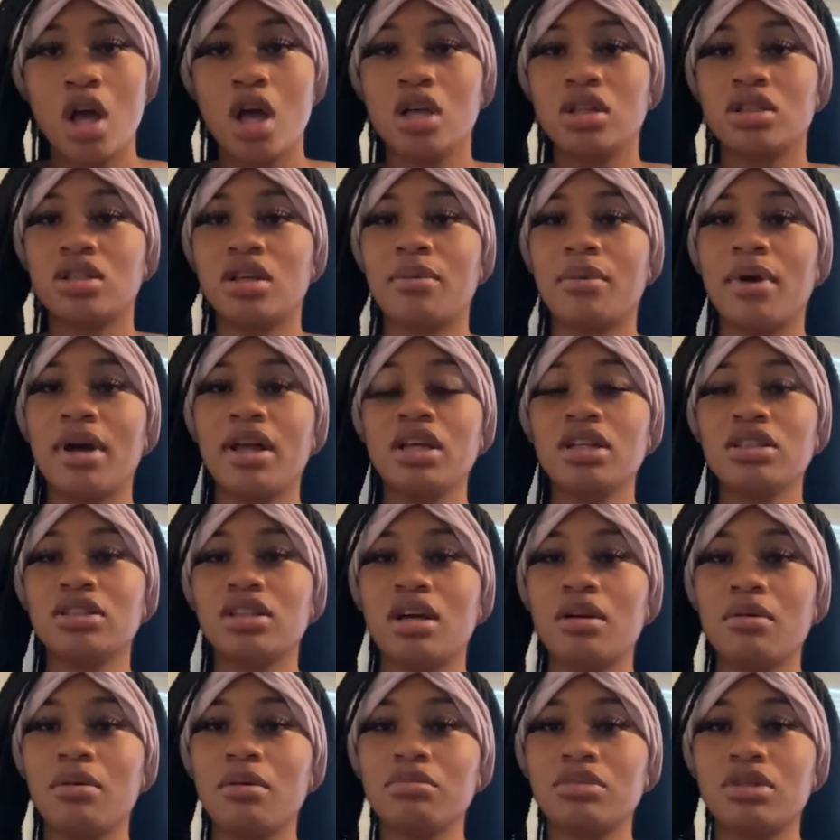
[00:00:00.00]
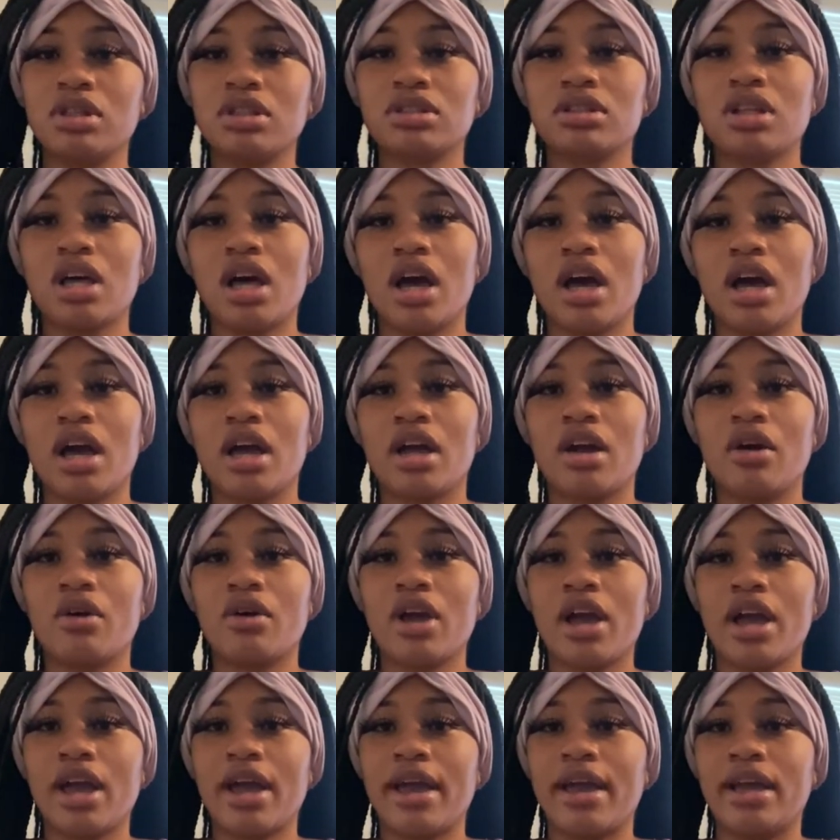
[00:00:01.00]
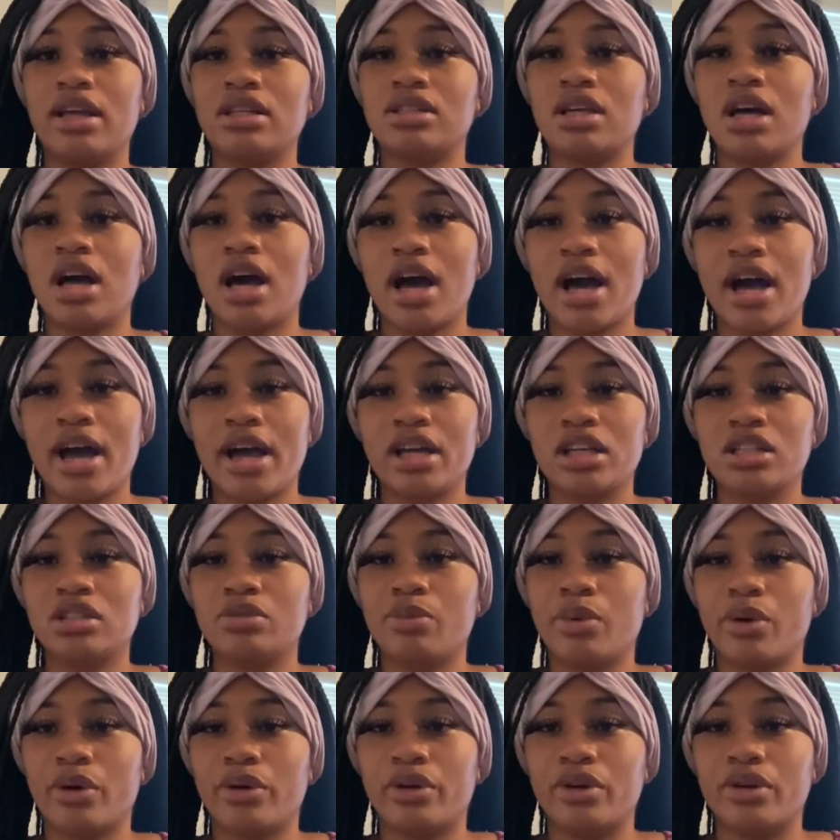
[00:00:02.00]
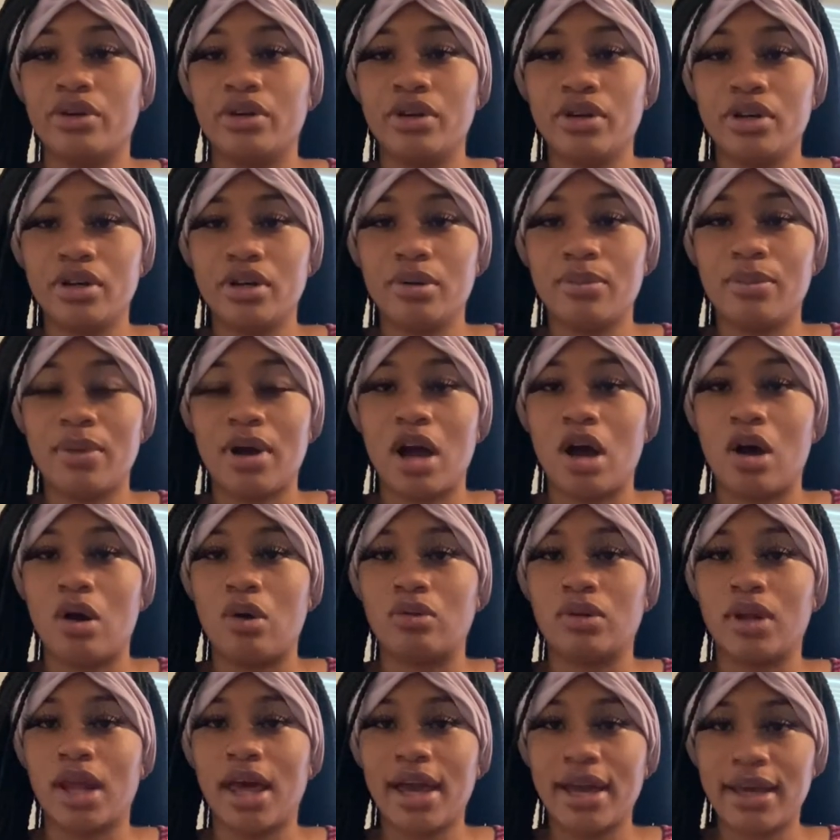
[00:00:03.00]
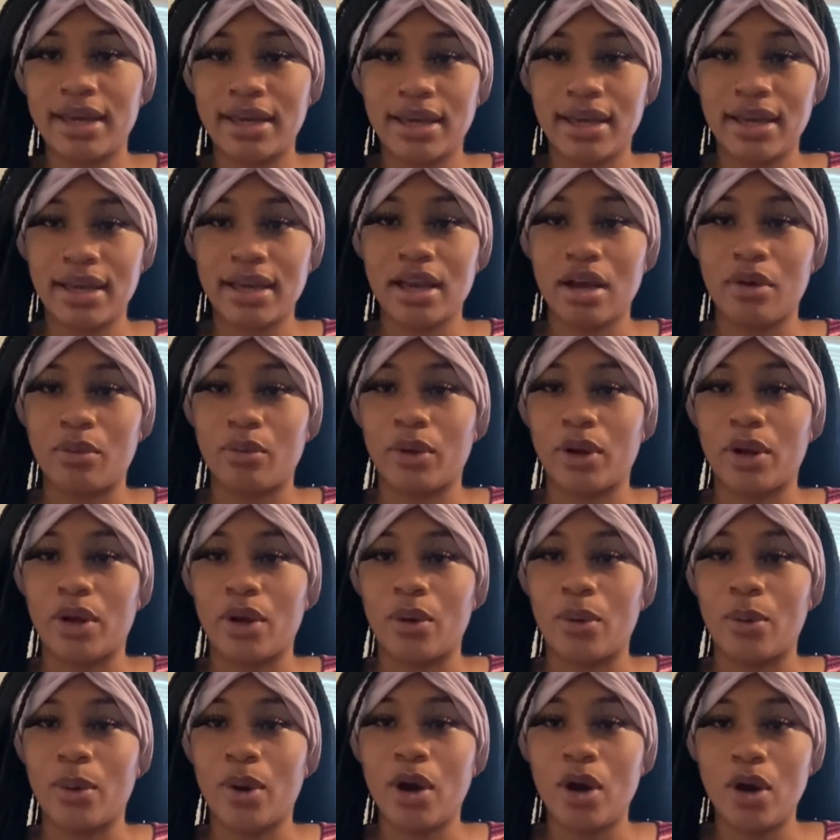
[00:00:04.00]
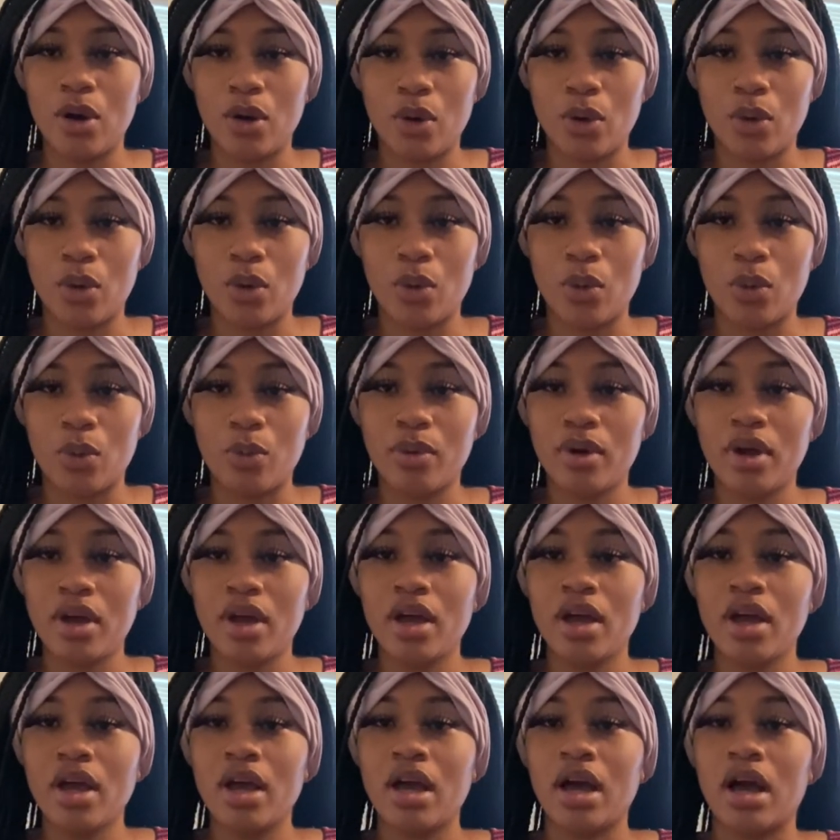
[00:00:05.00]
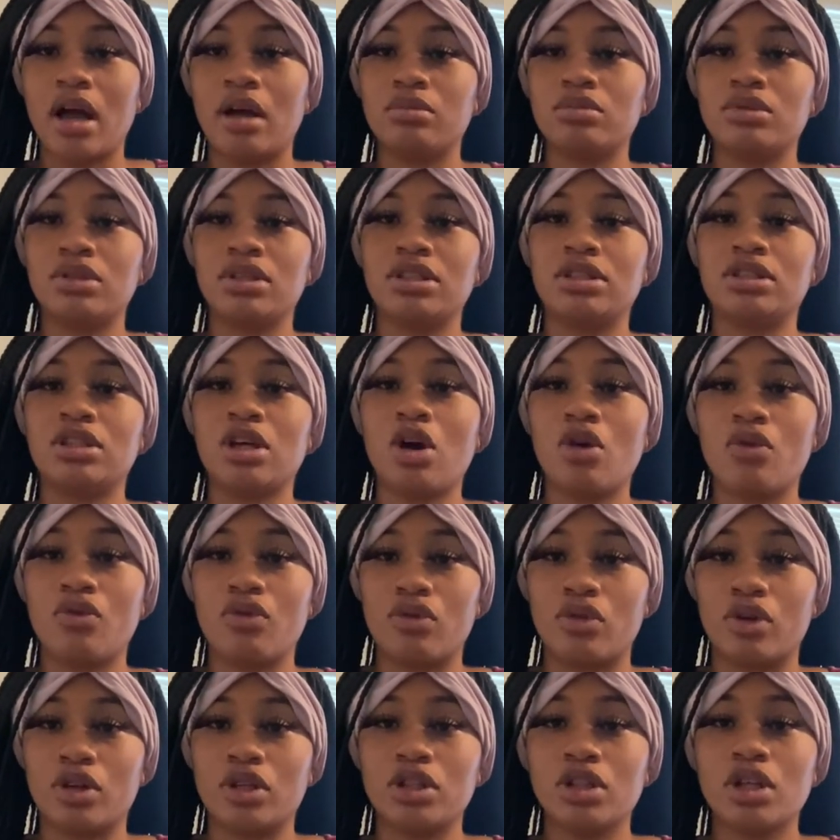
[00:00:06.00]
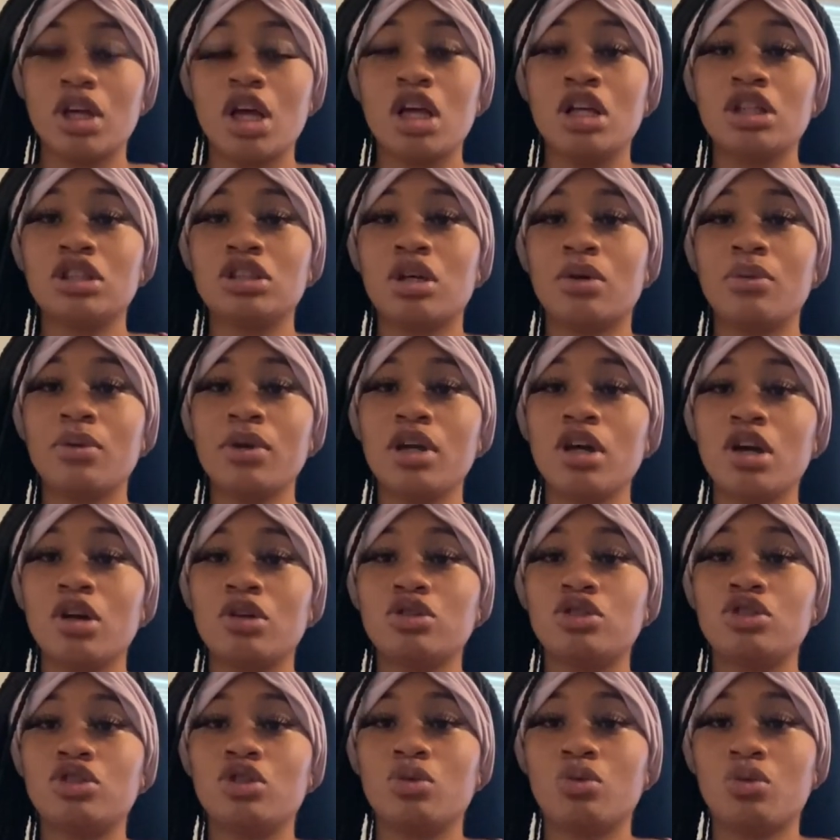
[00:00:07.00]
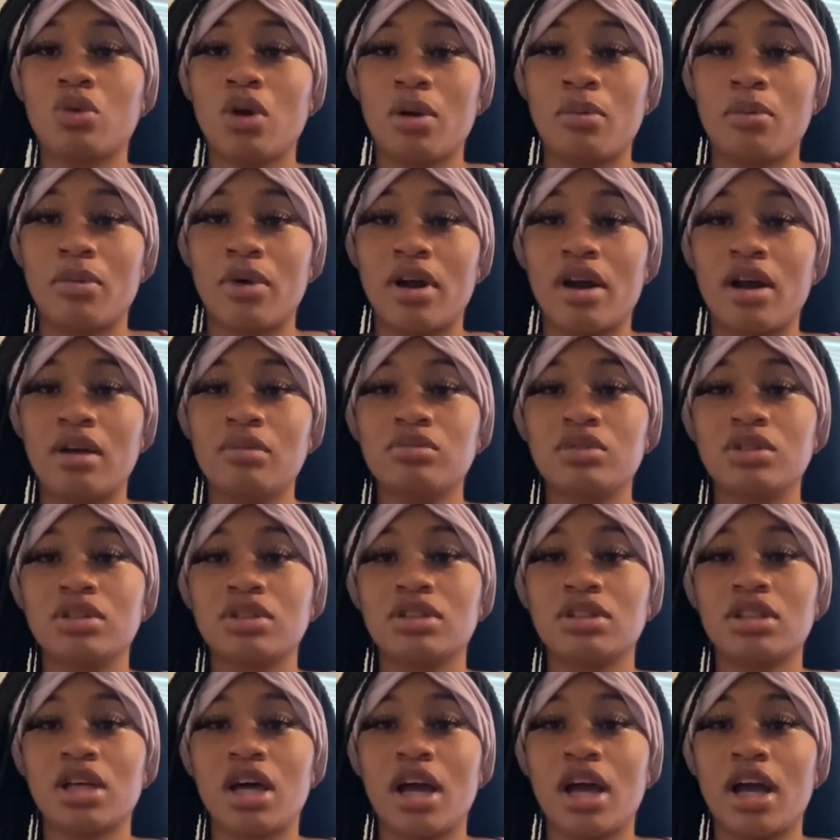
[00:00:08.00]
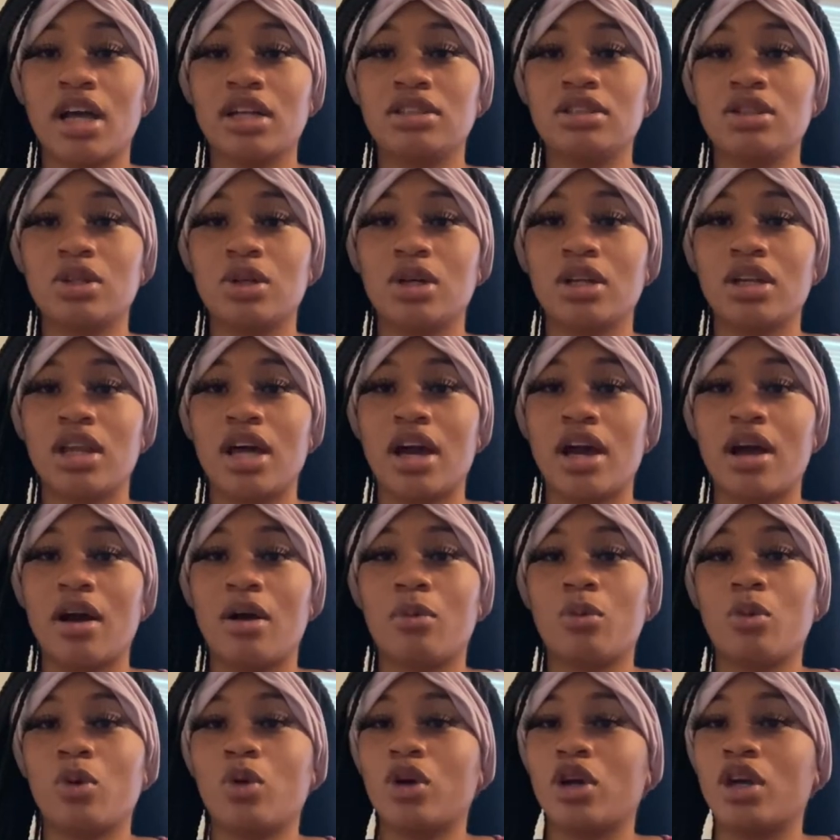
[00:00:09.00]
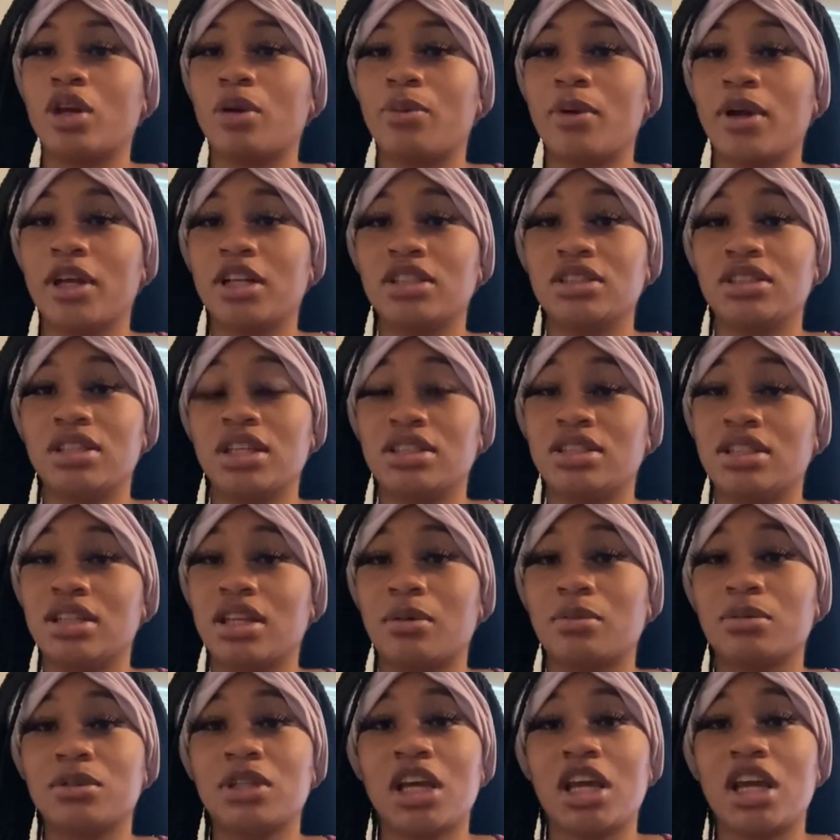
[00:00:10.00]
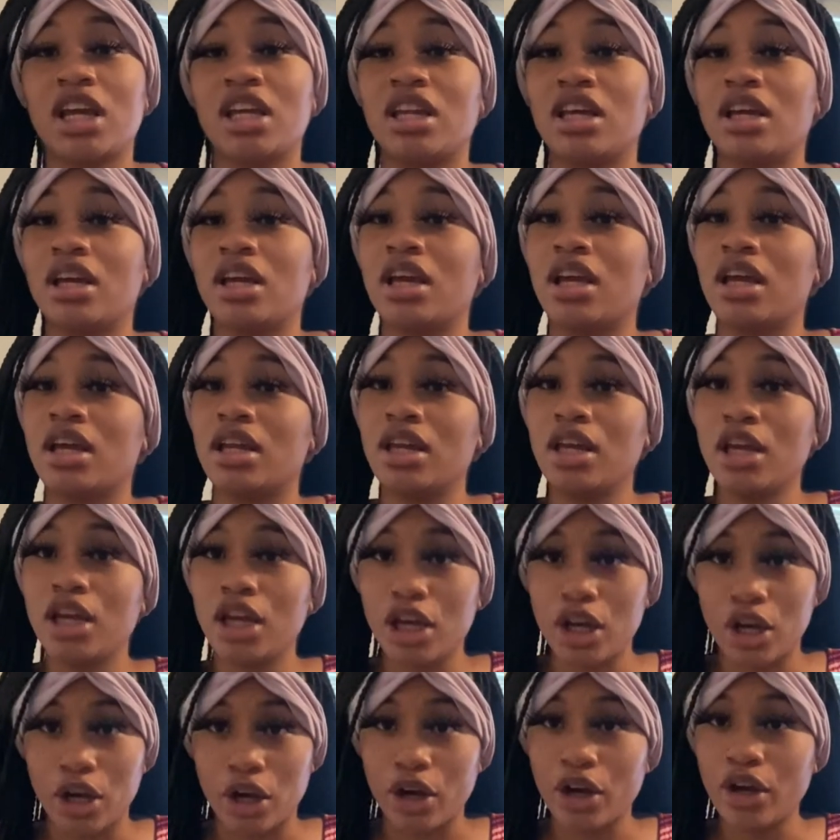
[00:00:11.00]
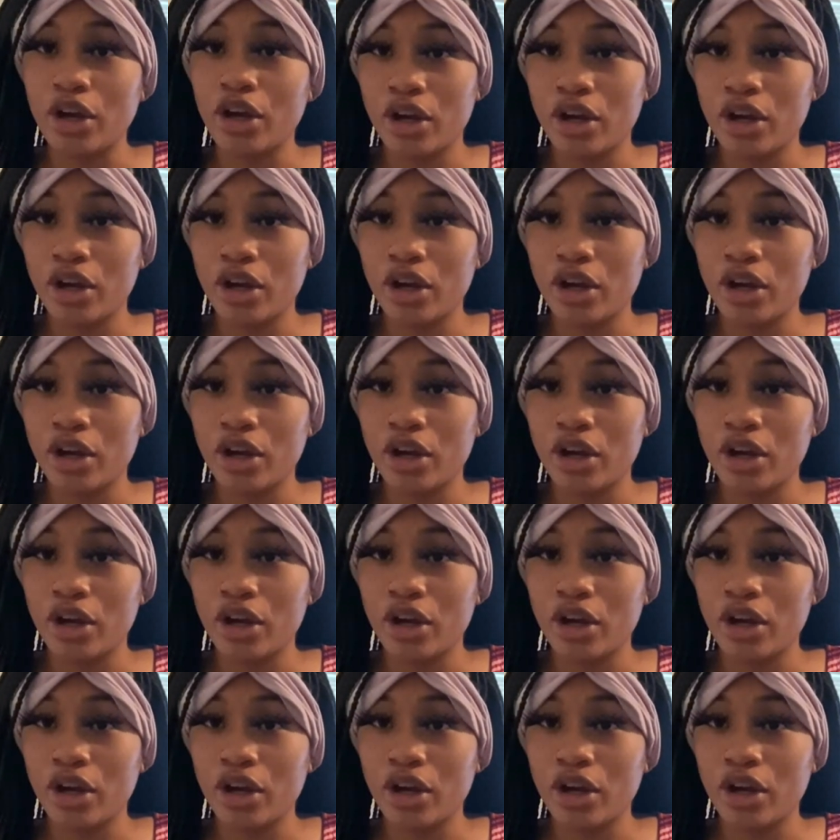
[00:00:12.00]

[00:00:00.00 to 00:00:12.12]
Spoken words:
So by this time I'm just like, okay, it's hot, it's burning up, I don't like it, I'm ready to go home, I'm just over it. So we goes to Walmart. I'm just like, I tell her like I'm gonna get a pregnancy test and I'm taking it in here.